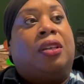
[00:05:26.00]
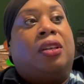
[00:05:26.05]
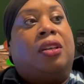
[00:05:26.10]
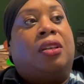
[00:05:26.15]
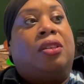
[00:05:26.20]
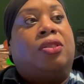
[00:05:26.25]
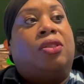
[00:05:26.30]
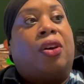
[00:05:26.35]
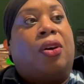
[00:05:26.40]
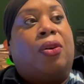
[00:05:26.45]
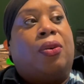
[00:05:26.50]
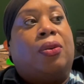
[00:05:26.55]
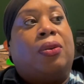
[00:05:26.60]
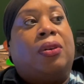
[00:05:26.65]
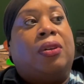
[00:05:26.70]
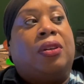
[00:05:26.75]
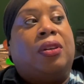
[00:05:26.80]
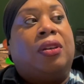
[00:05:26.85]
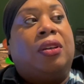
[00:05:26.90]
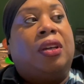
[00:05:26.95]
So
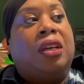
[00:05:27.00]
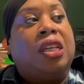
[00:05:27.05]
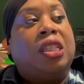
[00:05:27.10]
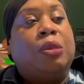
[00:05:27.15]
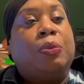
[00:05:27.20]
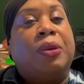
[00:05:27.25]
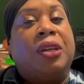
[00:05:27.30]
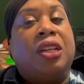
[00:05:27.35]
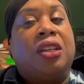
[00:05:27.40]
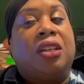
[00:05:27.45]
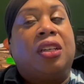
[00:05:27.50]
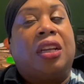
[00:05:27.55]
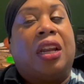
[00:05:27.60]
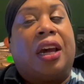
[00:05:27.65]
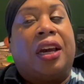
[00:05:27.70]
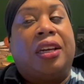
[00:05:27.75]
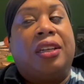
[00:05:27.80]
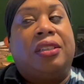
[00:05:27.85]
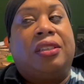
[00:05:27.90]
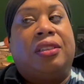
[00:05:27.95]
it's been a
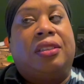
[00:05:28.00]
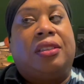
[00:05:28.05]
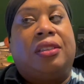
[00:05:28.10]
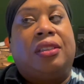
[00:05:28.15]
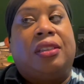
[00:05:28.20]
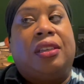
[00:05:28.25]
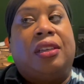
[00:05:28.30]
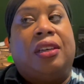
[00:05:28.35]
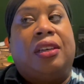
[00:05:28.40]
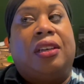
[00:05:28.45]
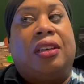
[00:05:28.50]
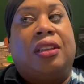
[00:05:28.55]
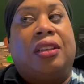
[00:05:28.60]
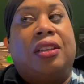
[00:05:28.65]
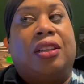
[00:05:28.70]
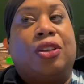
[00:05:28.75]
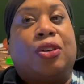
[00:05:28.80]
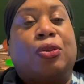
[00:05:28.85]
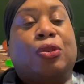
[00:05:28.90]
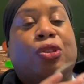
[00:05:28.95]
nice
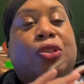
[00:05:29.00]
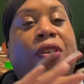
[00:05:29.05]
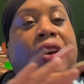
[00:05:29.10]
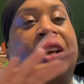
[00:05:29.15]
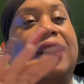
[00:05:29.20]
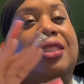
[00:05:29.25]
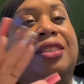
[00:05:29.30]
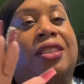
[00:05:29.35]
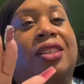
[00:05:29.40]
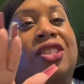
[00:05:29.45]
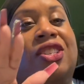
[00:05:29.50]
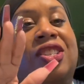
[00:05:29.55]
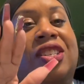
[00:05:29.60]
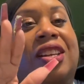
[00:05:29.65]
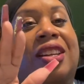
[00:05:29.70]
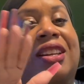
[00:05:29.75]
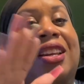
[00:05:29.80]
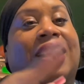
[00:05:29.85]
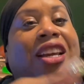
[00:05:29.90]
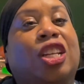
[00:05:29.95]
little
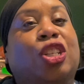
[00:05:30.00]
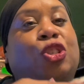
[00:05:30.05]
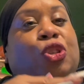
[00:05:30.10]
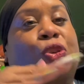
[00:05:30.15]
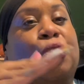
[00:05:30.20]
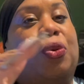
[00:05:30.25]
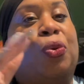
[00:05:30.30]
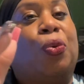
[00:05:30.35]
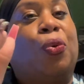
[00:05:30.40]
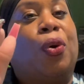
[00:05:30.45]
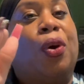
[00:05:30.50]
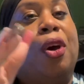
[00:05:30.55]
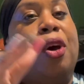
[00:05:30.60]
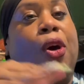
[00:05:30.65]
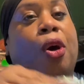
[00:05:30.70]
transition into